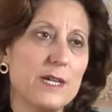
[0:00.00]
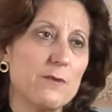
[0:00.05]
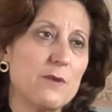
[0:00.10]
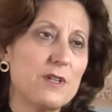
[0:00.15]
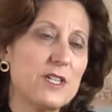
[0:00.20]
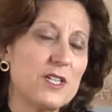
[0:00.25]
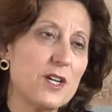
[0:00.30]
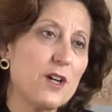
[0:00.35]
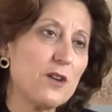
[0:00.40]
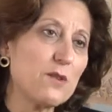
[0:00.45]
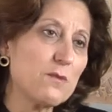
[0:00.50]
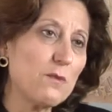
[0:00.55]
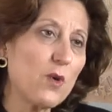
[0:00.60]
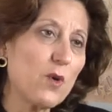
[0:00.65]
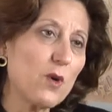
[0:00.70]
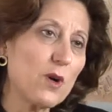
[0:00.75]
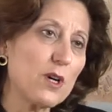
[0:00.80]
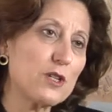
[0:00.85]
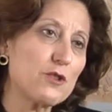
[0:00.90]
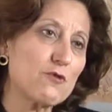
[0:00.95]
We showed
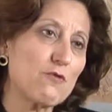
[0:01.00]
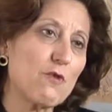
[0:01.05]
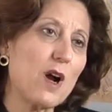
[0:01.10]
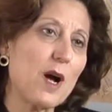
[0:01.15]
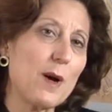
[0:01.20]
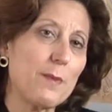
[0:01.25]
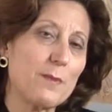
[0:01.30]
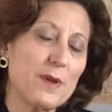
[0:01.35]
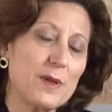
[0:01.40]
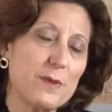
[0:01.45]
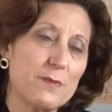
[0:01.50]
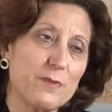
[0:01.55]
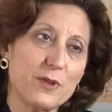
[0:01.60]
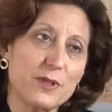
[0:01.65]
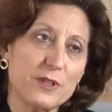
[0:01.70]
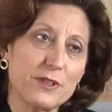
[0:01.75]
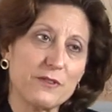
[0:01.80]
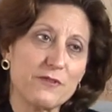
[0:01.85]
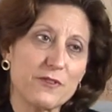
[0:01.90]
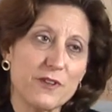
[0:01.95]
more drop in
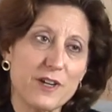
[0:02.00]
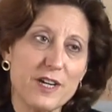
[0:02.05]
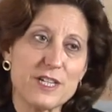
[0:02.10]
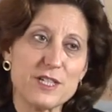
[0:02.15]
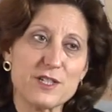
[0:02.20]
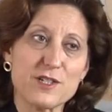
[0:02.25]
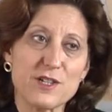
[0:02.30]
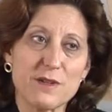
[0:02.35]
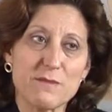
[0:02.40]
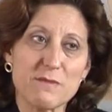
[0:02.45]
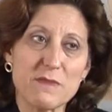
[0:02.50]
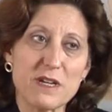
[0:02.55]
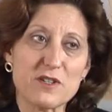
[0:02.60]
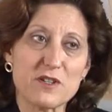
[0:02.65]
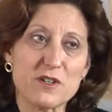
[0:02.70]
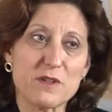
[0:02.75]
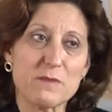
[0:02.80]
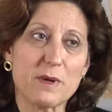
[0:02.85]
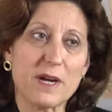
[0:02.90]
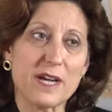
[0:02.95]
proliferation
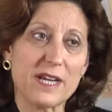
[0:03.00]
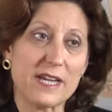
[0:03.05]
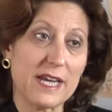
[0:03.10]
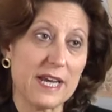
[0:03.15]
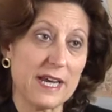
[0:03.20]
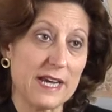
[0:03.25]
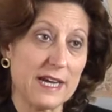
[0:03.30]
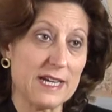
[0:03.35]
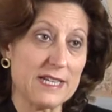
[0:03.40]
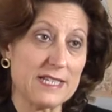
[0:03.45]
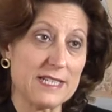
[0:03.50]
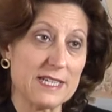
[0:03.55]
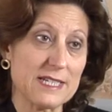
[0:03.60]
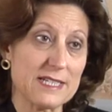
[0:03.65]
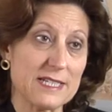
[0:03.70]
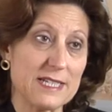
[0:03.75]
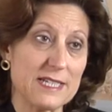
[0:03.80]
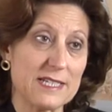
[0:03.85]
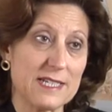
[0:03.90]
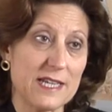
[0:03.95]
measured by
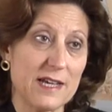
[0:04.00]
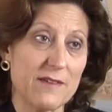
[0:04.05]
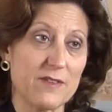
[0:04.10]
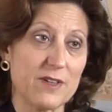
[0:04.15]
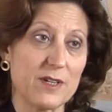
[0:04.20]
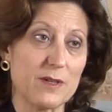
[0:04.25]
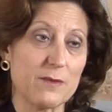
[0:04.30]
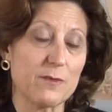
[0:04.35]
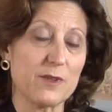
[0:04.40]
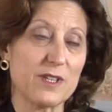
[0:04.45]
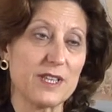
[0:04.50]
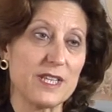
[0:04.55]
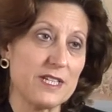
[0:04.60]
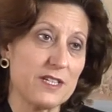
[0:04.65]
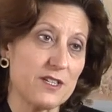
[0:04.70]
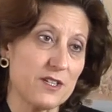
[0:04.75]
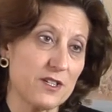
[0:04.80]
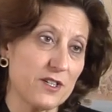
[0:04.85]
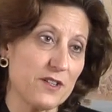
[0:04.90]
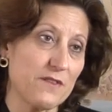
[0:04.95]
Ki-67 with the
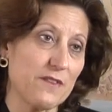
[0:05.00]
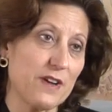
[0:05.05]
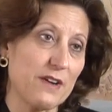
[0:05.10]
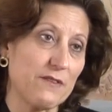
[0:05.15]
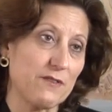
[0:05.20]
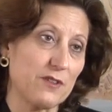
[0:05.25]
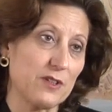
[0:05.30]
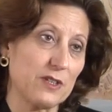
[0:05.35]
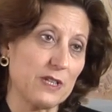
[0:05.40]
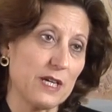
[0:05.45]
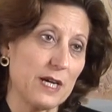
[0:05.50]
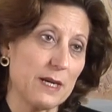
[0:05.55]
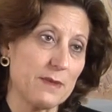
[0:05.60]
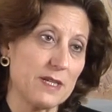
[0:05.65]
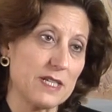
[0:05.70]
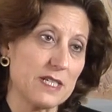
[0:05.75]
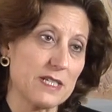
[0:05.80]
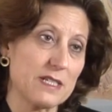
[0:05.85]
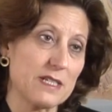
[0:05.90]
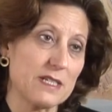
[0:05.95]
addition of
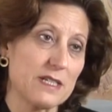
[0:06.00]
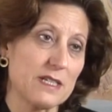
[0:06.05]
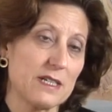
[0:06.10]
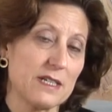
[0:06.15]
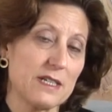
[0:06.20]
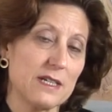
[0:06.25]
everolimus.